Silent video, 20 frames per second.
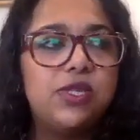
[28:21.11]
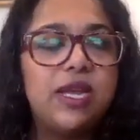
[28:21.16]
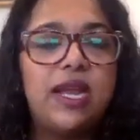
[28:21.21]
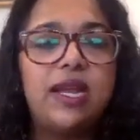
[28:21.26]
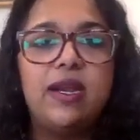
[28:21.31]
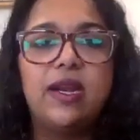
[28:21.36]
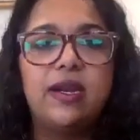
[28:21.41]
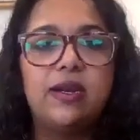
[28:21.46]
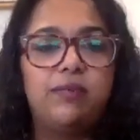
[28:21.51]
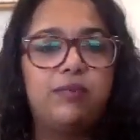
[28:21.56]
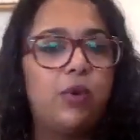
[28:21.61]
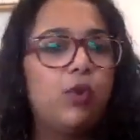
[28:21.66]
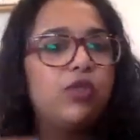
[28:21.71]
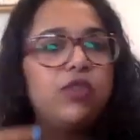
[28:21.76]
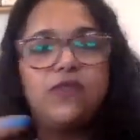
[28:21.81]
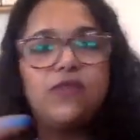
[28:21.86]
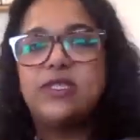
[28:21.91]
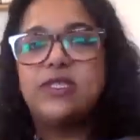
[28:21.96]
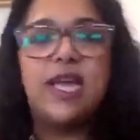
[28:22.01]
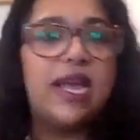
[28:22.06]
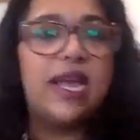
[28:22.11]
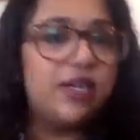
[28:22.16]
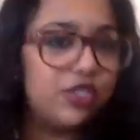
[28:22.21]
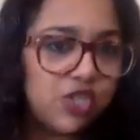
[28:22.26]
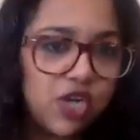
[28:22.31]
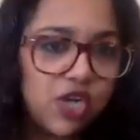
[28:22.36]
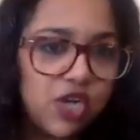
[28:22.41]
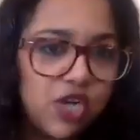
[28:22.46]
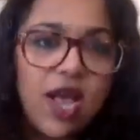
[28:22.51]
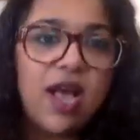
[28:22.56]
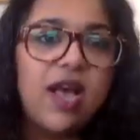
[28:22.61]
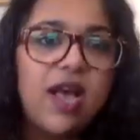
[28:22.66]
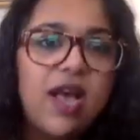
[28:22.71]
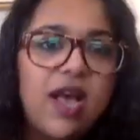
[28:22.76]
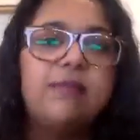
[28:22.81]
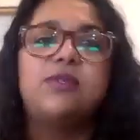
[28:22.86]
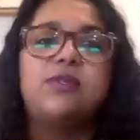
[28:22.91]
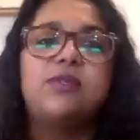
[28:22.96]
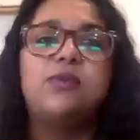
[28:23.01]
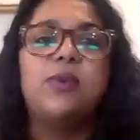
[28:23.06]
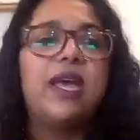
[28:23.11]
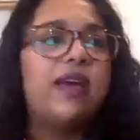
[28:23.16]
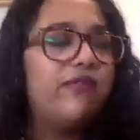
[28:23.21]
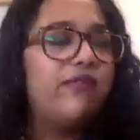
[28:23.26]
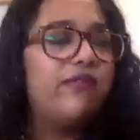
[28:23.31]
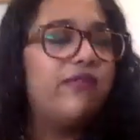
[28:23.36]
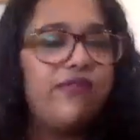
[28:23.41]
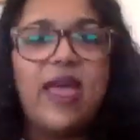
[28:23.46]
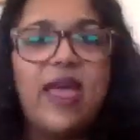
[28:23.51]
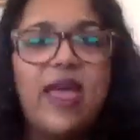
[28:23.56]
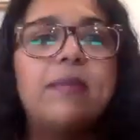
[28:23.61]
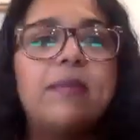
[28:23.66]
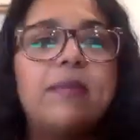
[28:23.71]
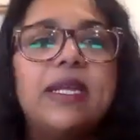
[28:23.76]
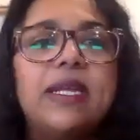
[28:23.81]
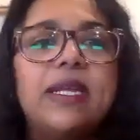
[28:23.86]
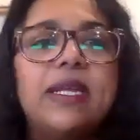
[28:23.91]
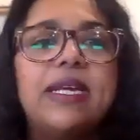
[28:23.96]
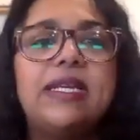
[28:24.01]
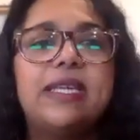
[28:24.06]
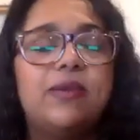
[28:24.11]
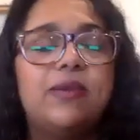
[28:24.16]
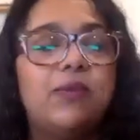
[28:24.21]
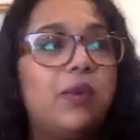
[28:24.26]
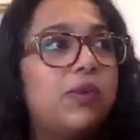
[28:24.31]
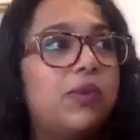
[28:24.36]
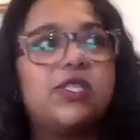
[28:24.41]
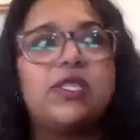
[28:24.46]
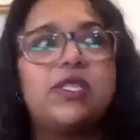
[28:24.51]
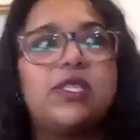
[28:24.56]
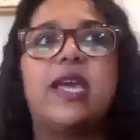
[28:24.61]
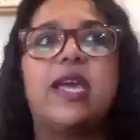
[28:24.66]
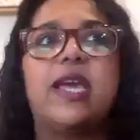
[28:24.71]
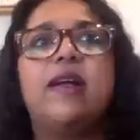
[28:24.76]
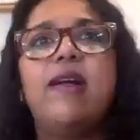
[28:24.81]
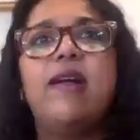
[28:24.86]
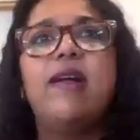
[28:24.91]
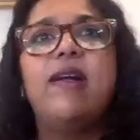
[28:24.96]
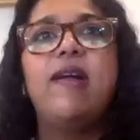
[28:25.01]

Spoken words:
And both of us had jobs, we have families, and we were just like,